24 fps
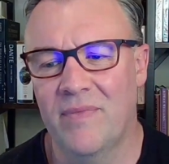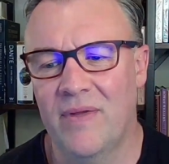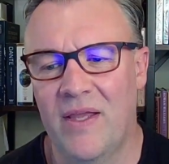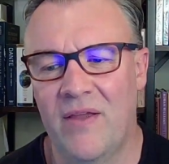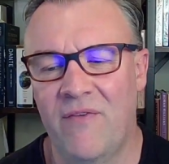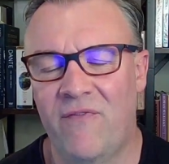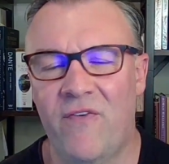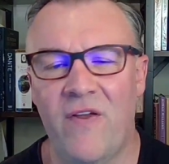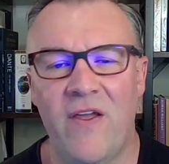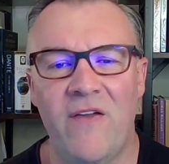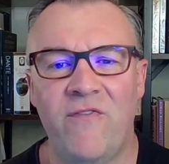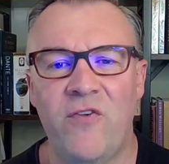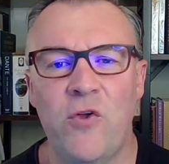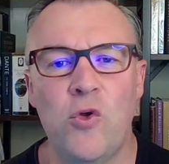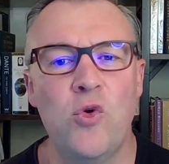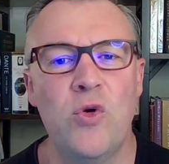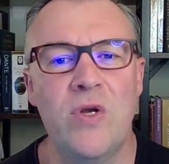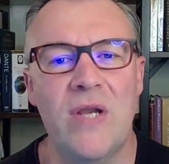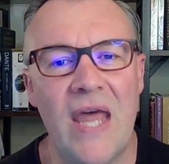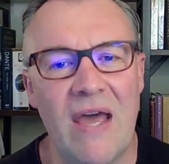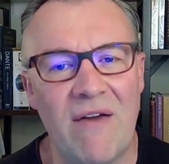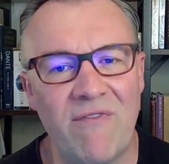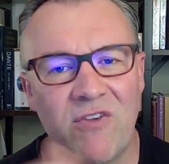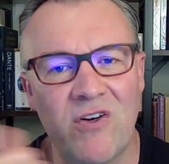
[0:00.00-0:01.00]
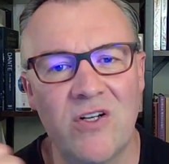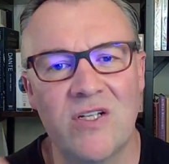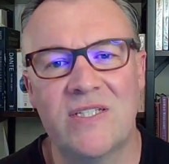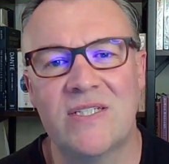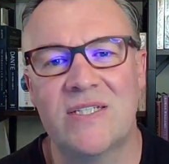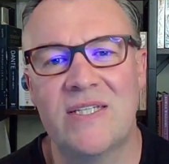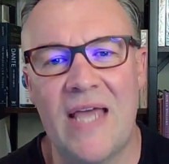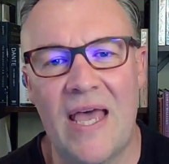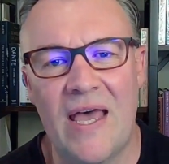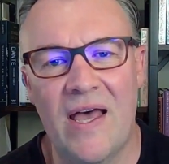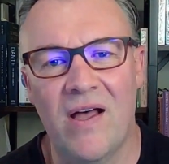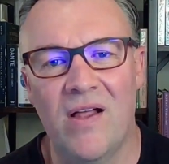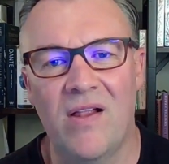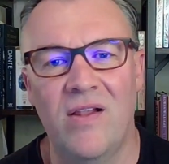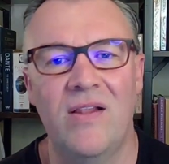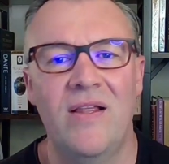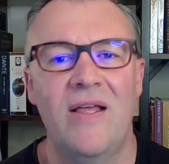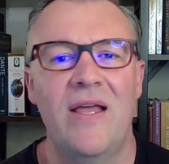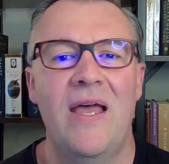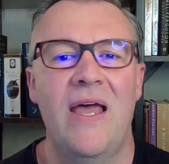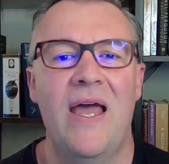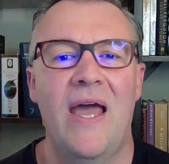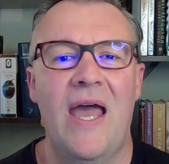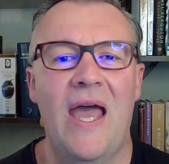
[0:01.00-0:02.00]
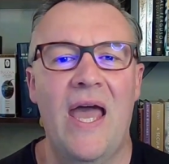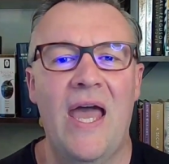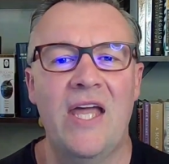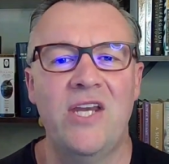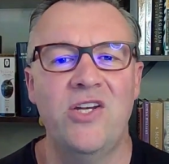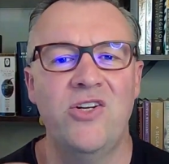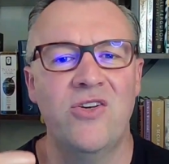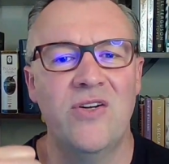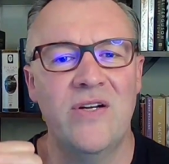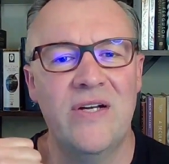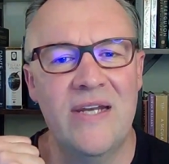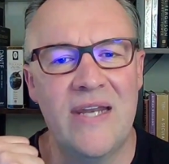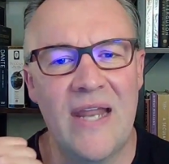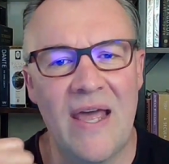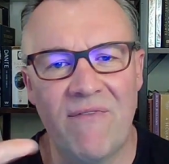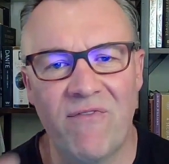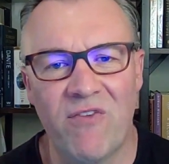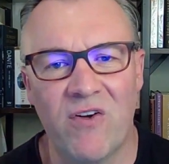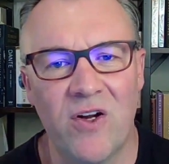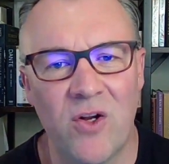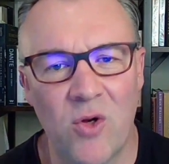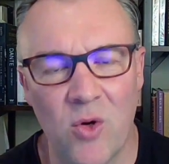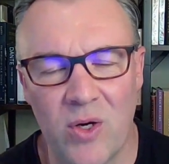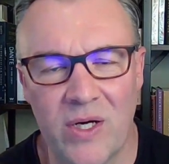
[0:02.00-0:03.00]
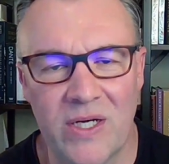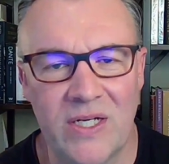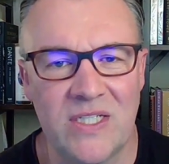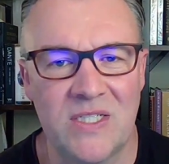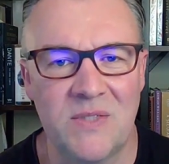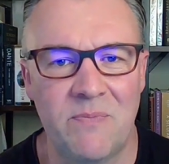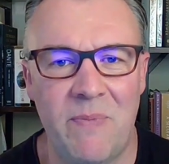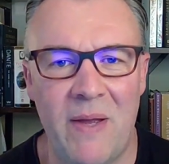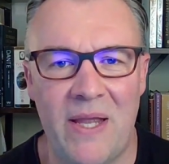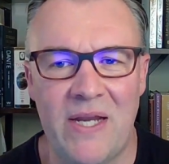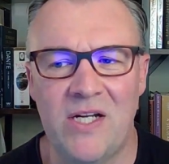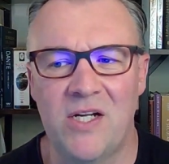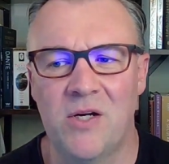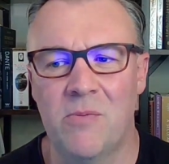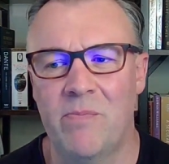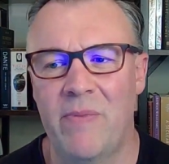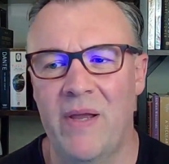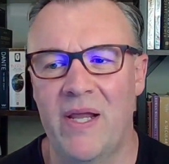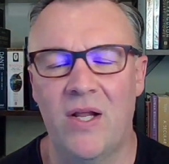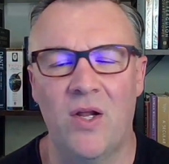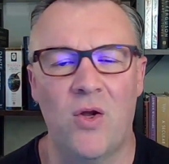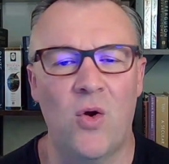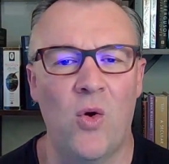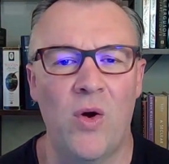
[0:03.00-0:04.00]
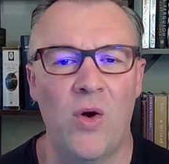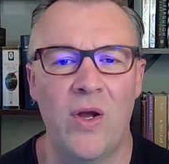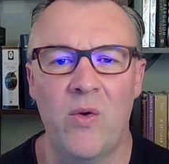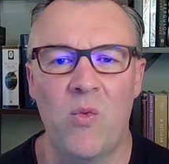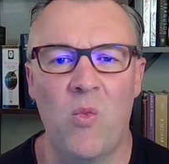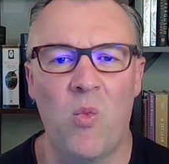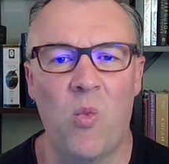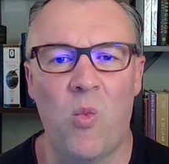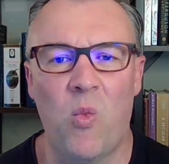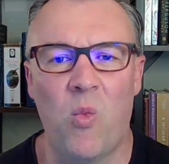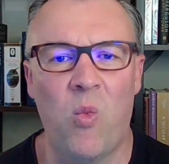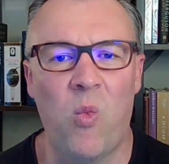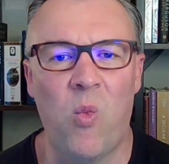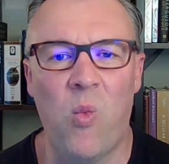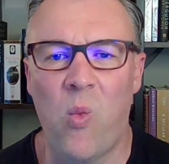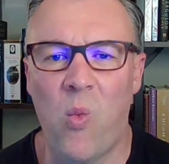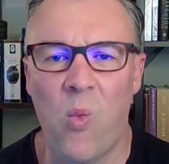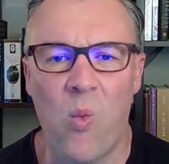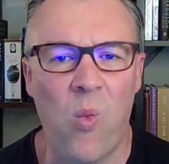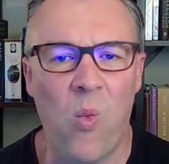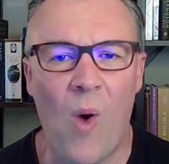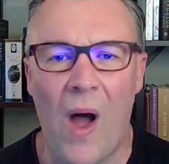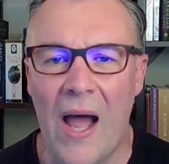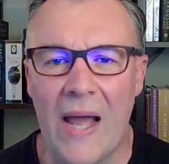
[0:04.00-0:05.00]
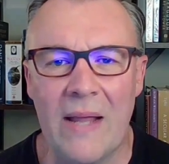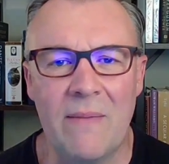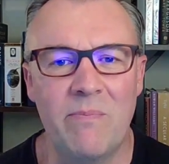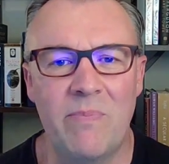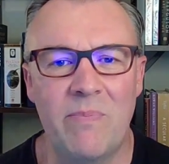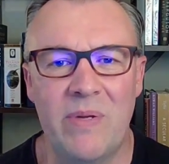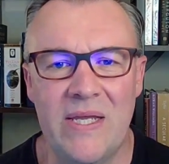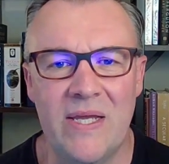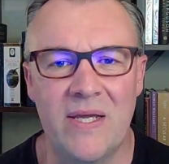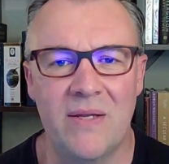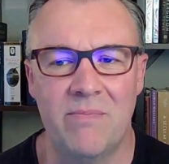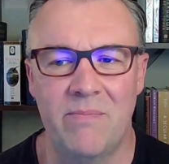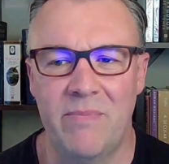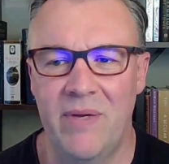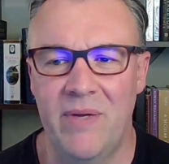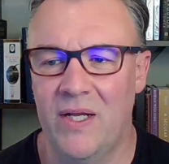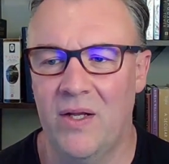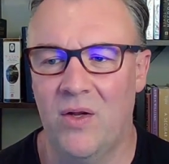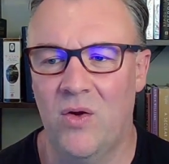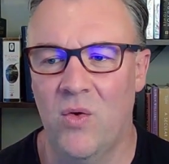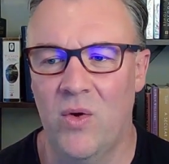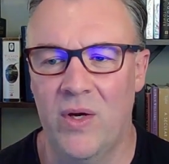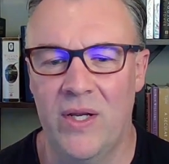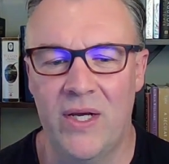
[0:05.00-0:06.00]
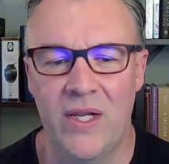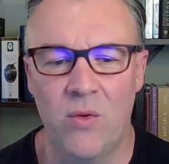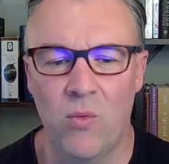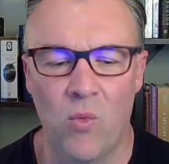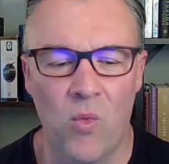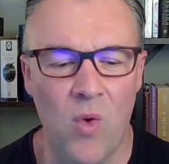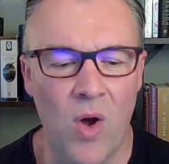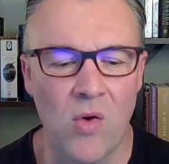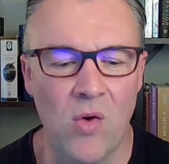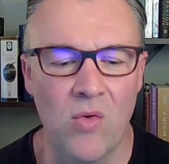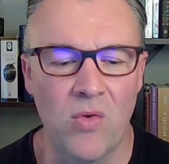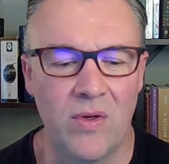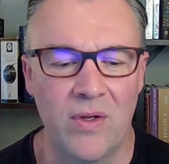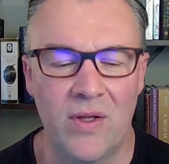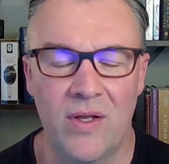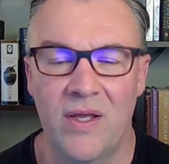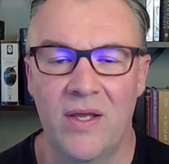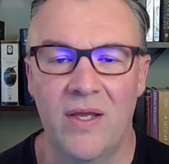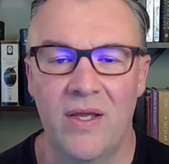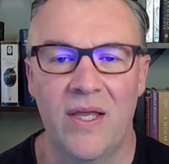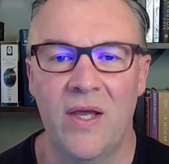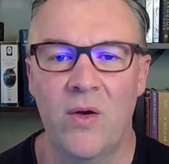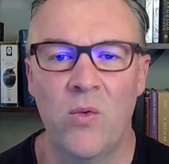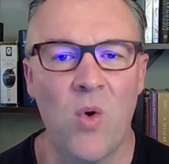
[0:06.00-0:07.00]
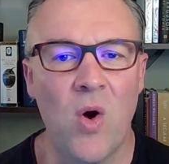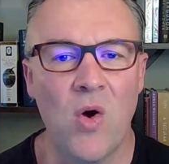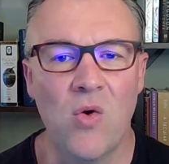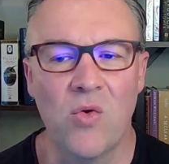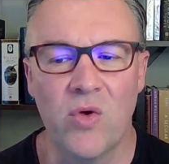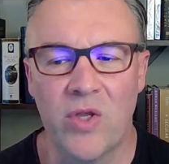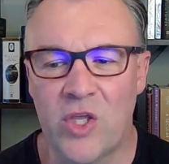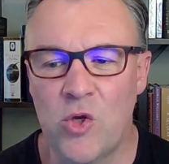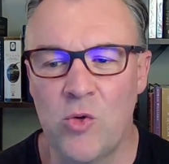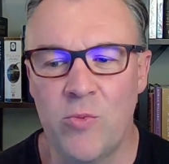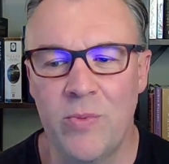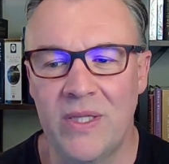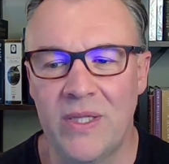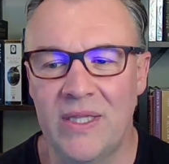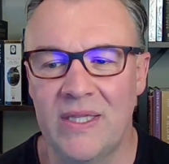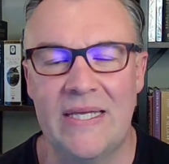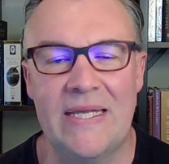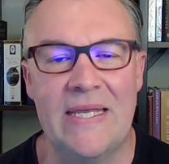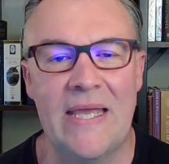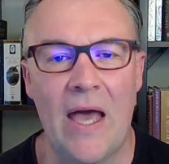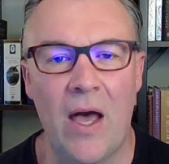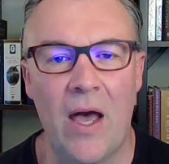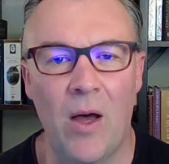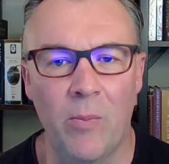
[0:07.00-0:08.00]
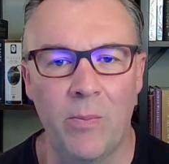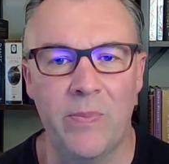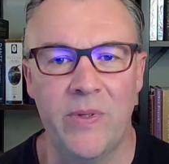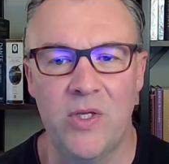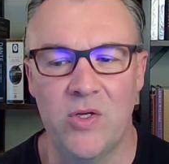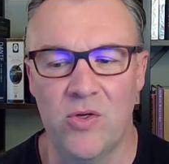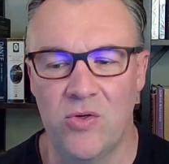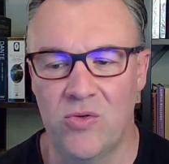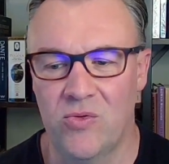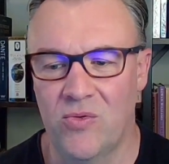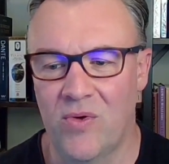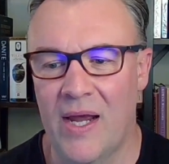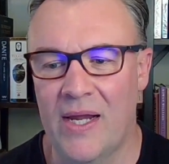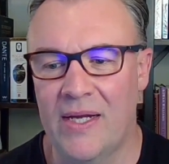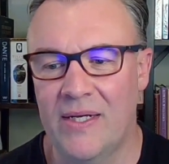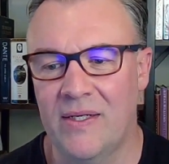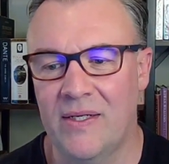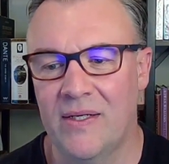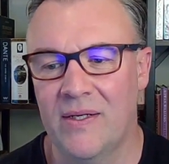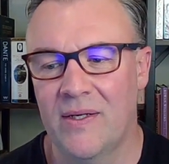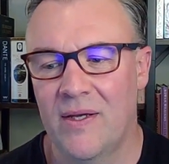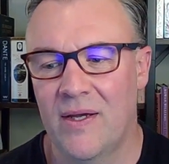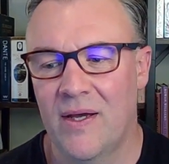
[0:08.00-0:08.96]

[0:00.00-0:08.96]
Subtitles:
if you never sell and you're never going to spend your Bitcoin, why be in Bitcoin? It won't humanly help you, right?